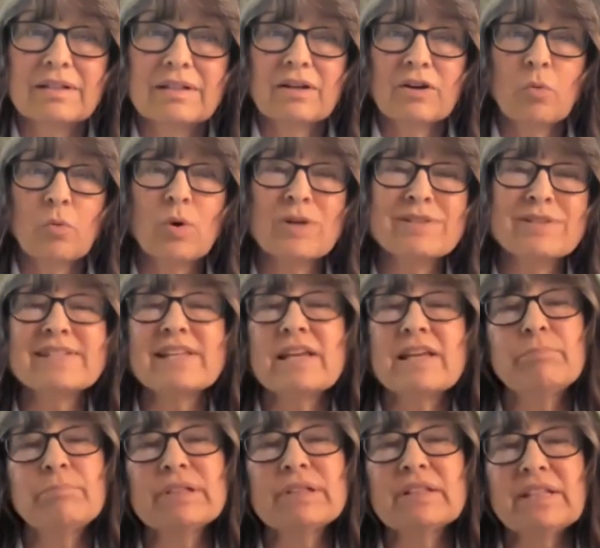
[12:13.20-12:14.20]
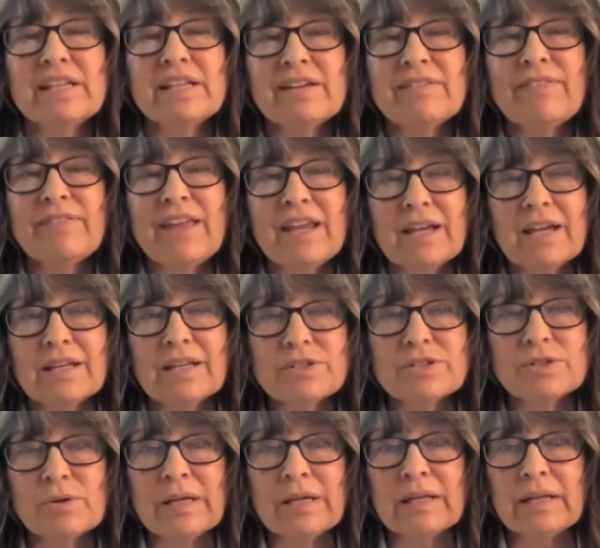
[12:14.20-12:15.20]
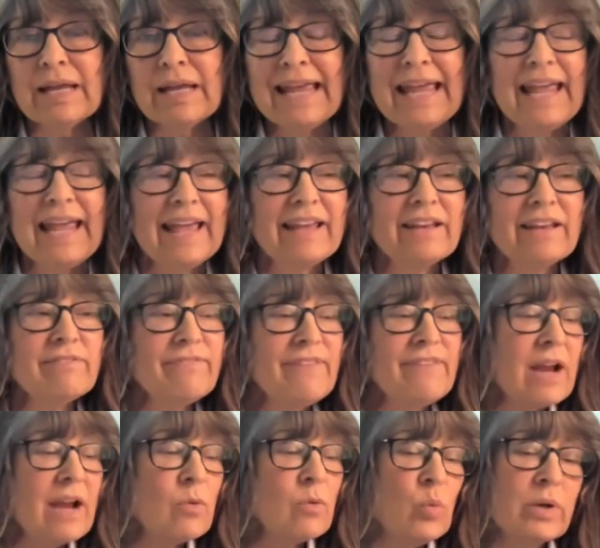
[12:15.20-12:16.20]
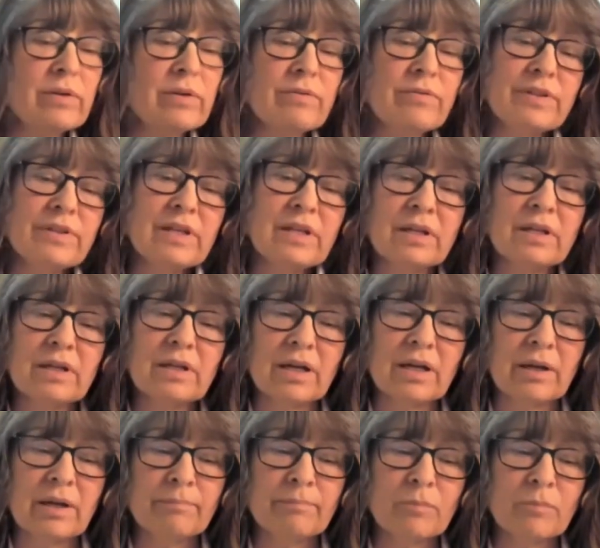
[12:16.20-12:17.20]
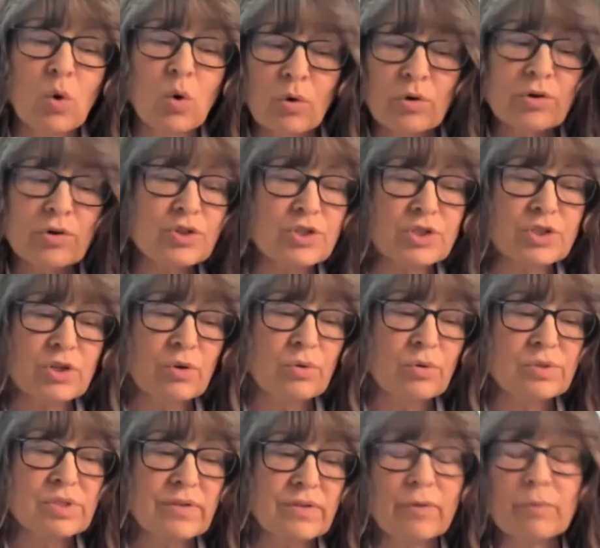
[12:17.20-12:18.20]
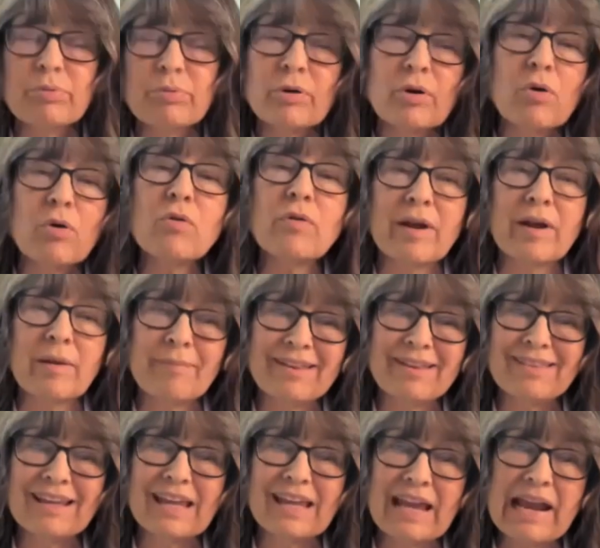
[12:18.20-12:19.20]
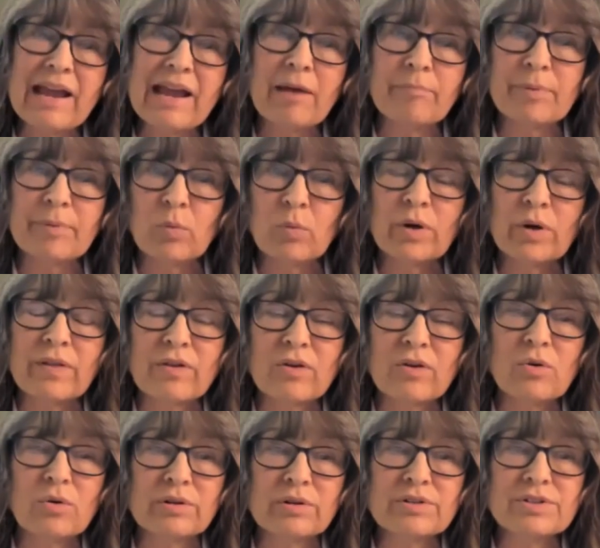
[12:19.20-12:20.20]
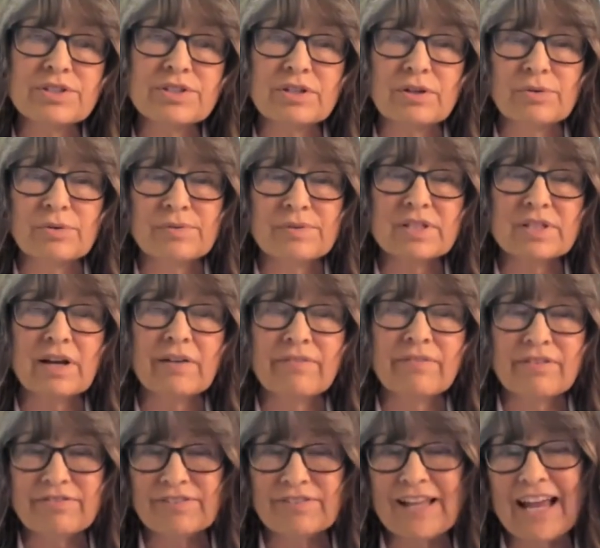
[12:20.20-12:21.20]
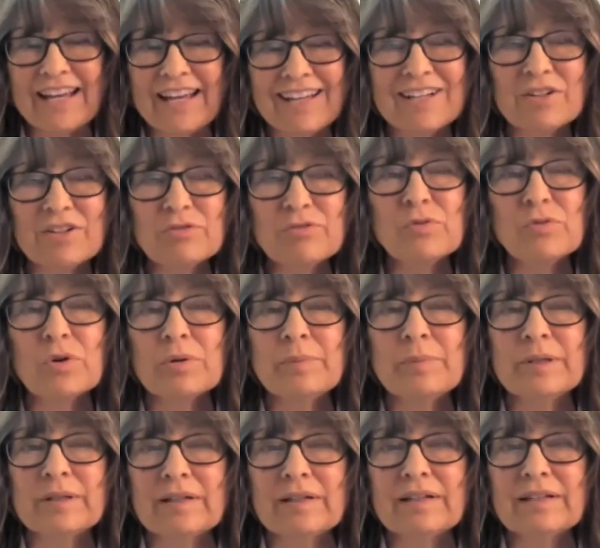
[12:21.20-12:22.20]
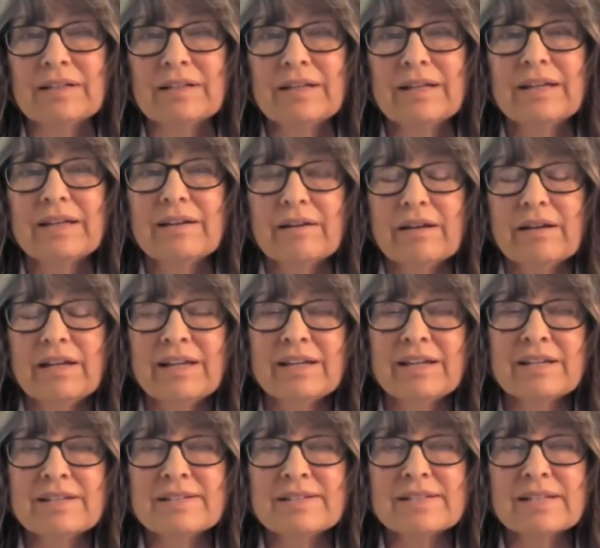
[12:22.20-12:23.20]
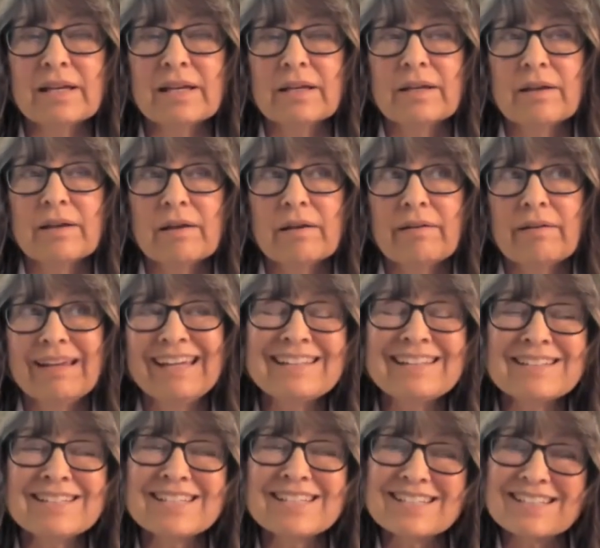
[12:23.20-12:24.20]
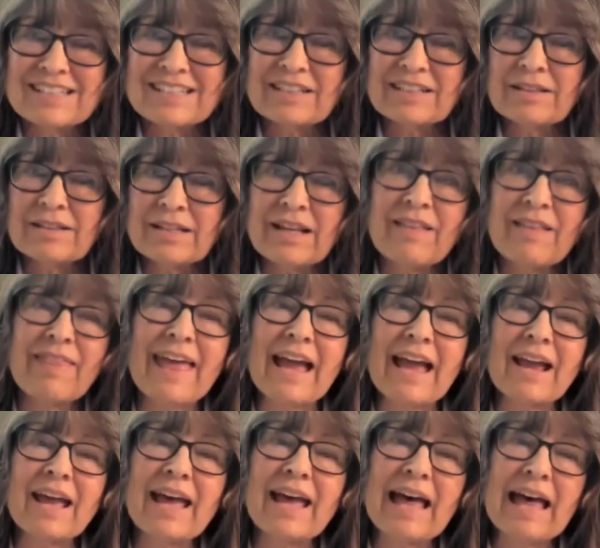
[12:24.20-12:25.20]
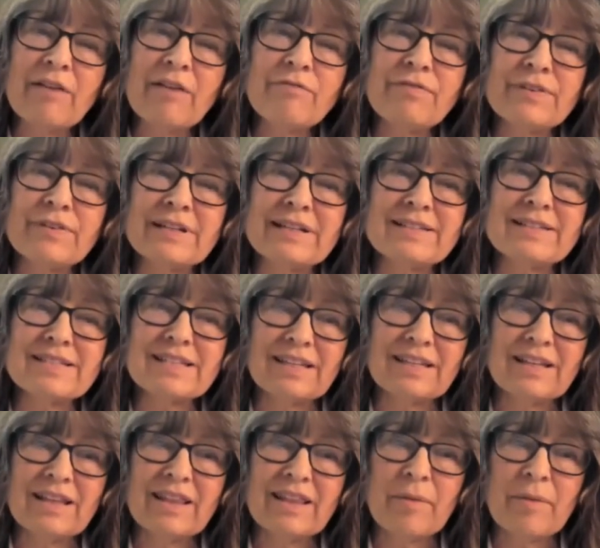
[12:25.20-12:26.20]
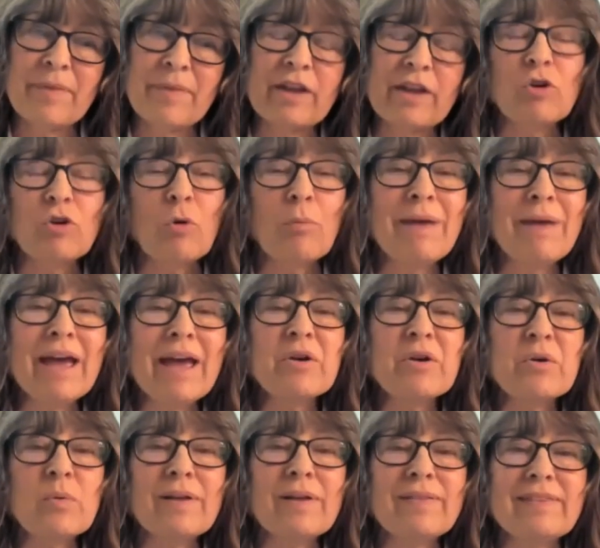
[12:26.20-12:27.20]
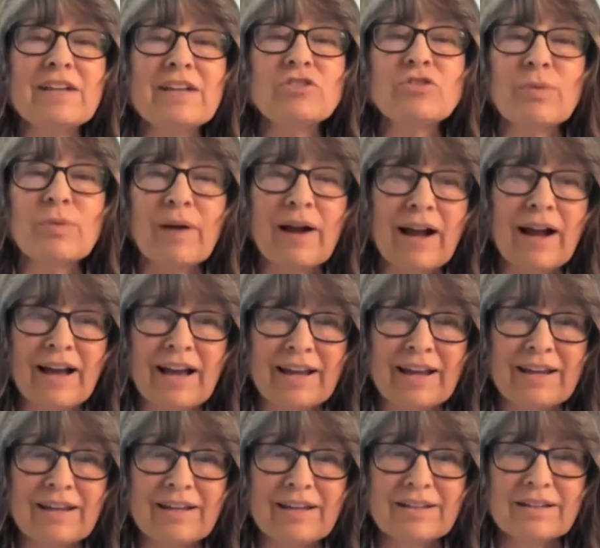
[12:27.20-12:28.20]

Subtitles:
once they believe they can do it. And in fact, one of the cornerstones of the program at the camp, and one of the cornerstones of the Flying Eagle formula, is instilling that confidence in them that no matter what they try,